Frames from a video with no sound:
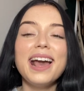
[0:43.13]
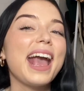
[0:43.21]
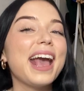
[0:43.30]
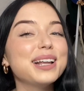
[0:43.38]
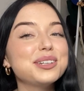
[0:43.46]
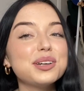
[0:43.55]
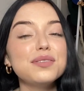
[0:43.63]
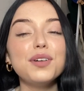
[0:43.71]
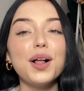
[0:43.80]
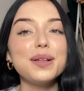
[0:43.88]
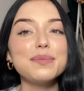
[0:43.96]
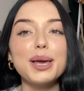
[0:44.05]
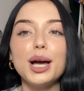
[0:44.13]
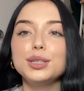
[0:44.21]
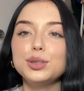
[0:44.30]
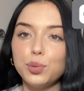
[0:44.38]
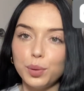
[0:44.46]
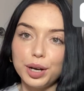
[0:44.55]
And you can follow me on
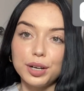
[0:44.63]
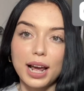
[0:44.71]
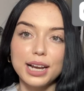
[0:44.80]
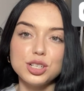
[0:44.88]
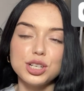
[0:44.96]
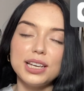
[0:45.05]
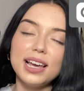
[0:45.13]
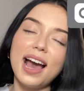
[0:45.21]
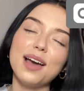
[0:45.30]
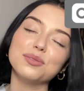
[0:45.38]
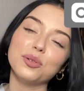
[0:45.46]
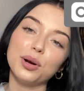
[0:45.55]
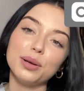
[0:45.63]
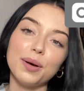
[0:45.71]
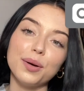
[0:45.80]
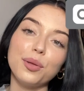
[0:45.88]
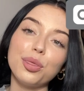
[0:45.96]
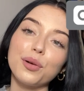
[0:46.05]
Twitter and IG at
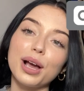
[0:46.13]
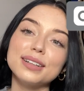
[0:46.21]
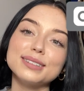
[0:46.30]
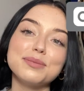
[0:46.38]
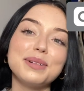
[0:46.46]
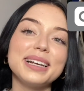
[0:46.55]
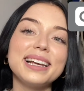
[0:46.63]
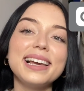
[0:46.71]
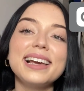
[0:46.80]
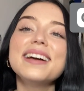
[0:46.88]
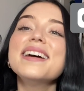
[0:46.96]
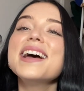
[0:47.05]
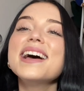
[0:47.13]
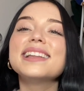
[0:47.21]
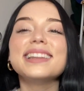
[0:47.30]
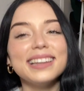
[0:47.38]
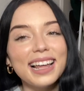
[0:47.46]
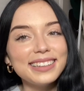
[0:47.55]
Rorybell with 3 L's and 1 E.
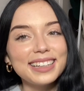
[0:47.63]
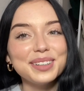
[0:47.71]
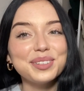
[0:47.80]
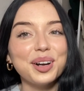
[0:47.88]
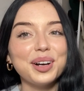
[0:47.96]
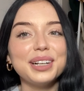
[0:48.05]
Let's get started.